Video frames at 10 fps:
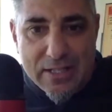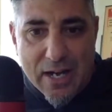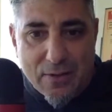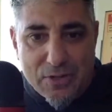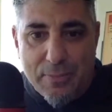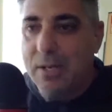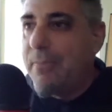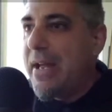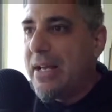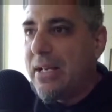I'm going to
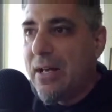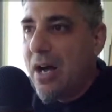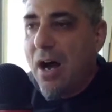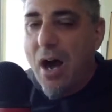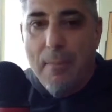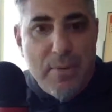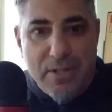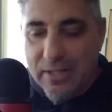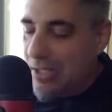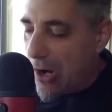make $1
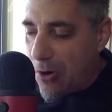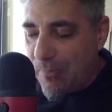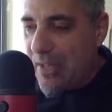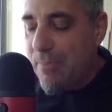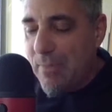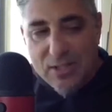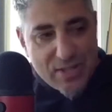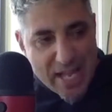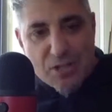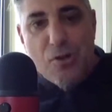billion. No, it means
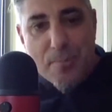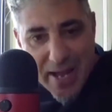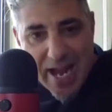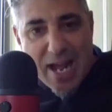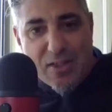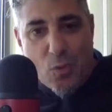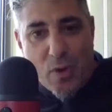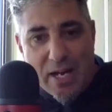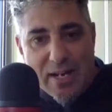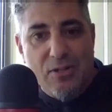there's your
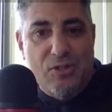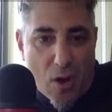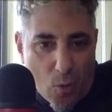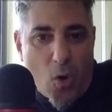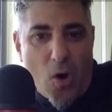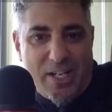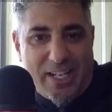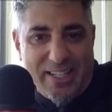pathway. Now start walking,